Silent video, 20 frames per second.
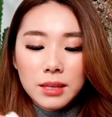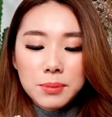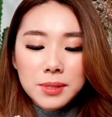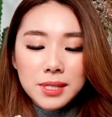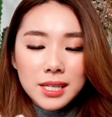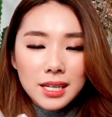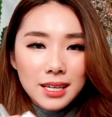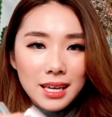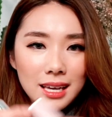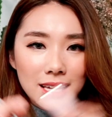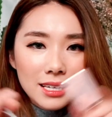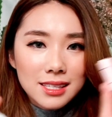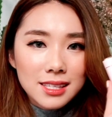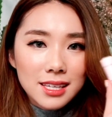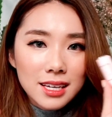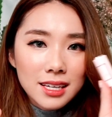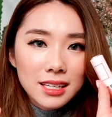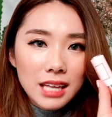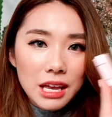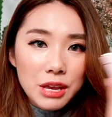lipstick
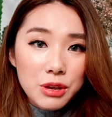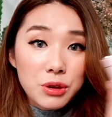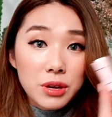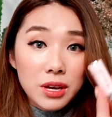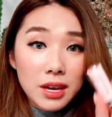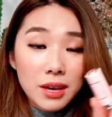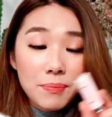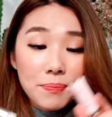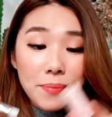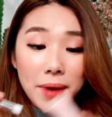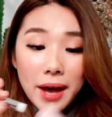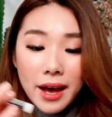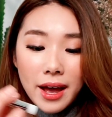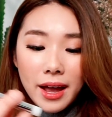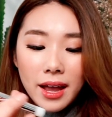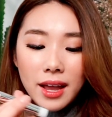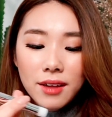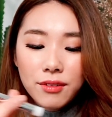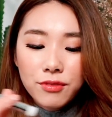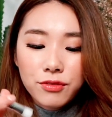casing that you can
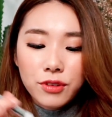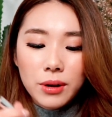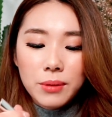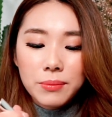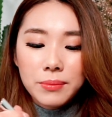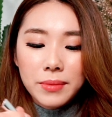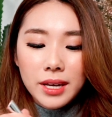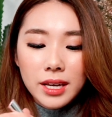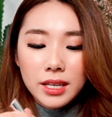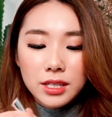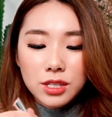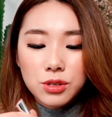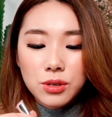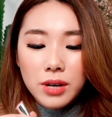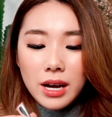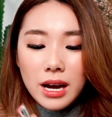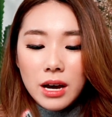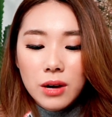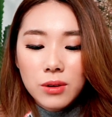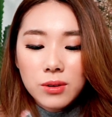buy from
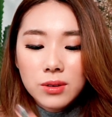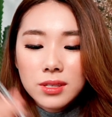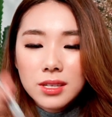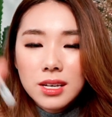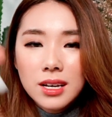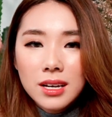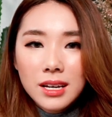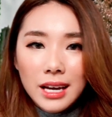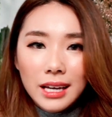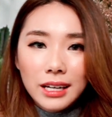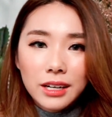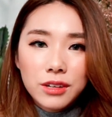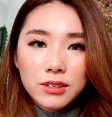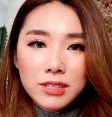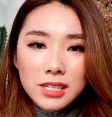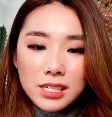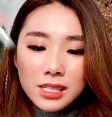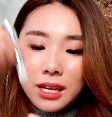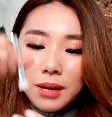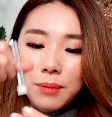Etude House, and then
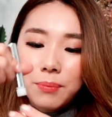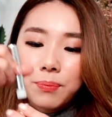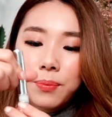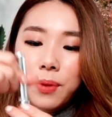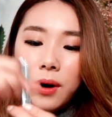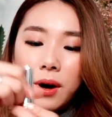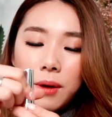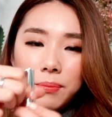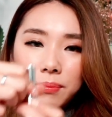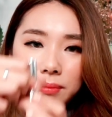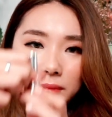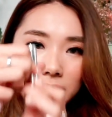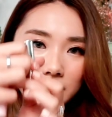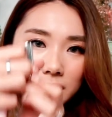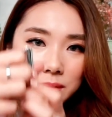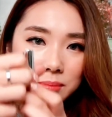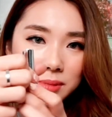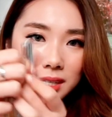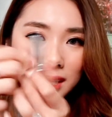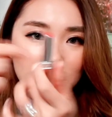you just like pop the
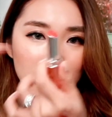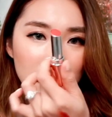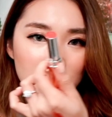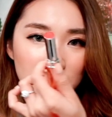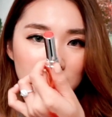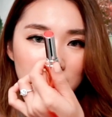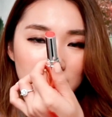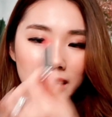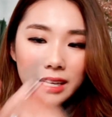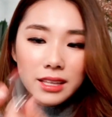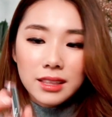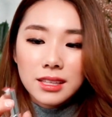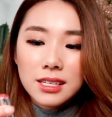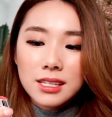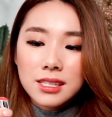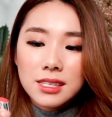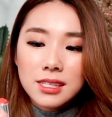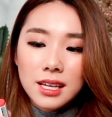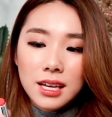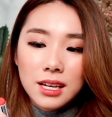lipstick in like
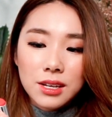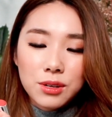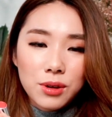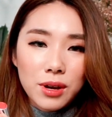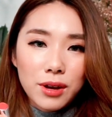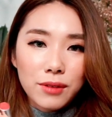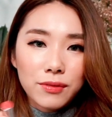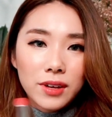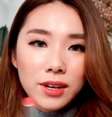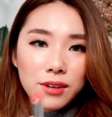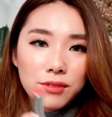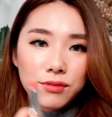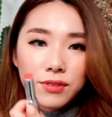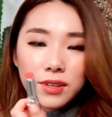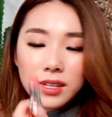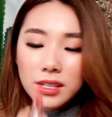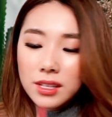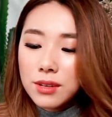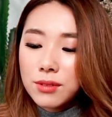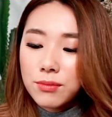this and you have like a
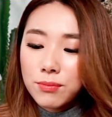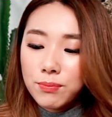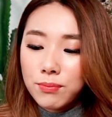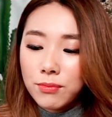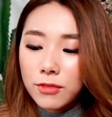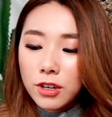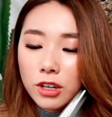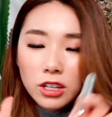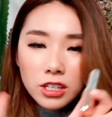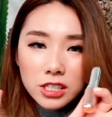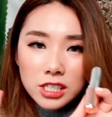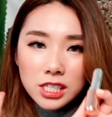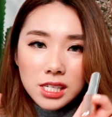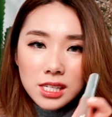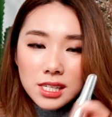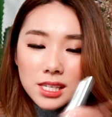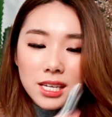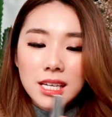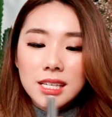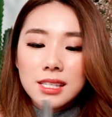really
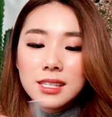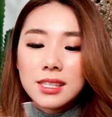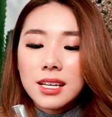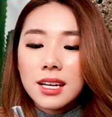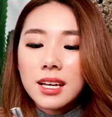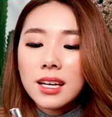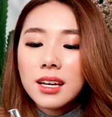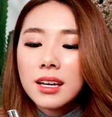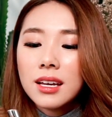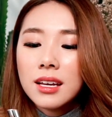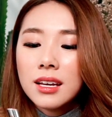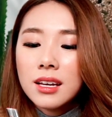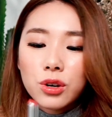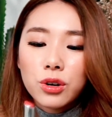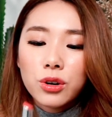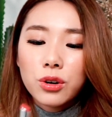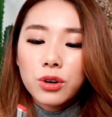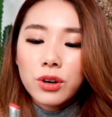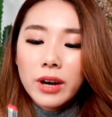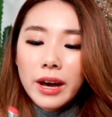gorgeous casing. So
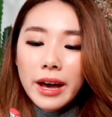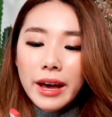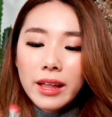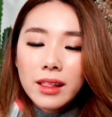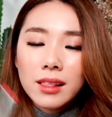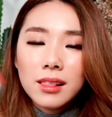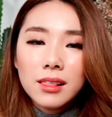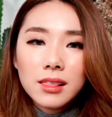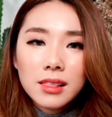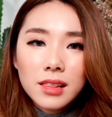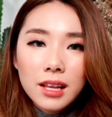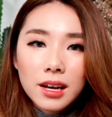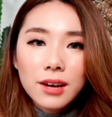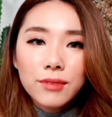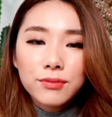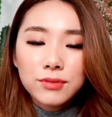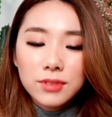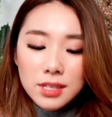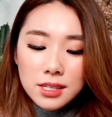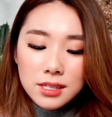I
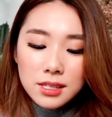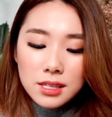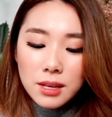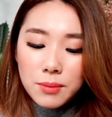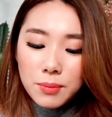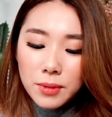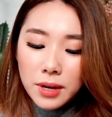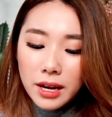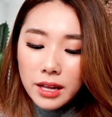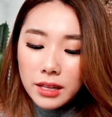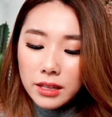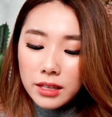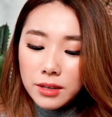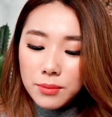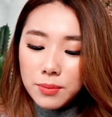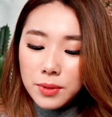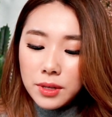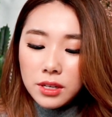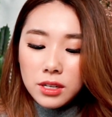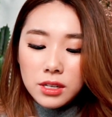love this lip
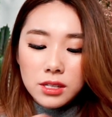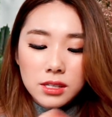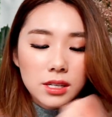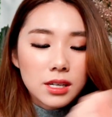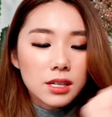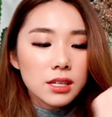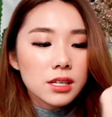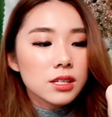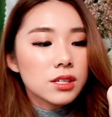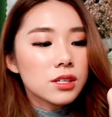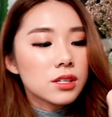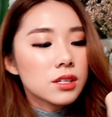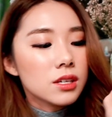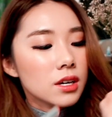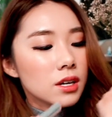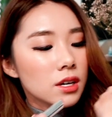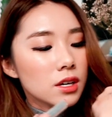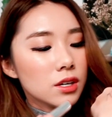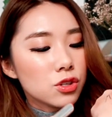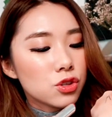color because it is
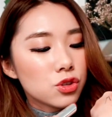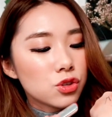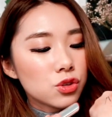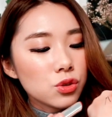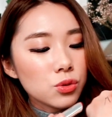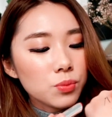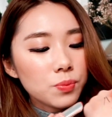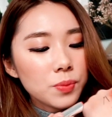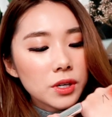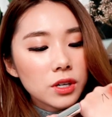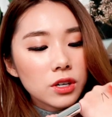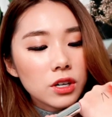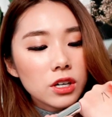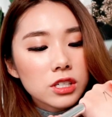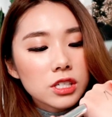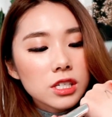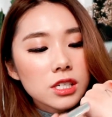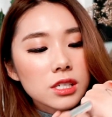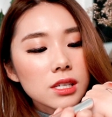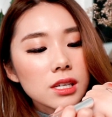super
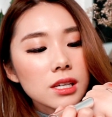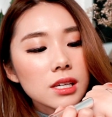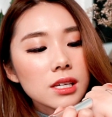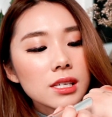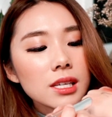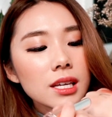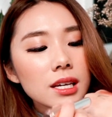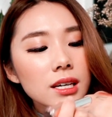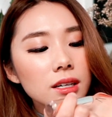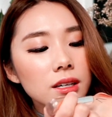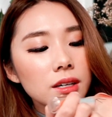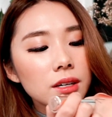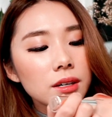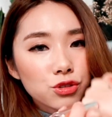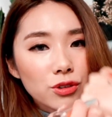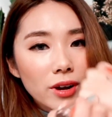gorgeous. It is like a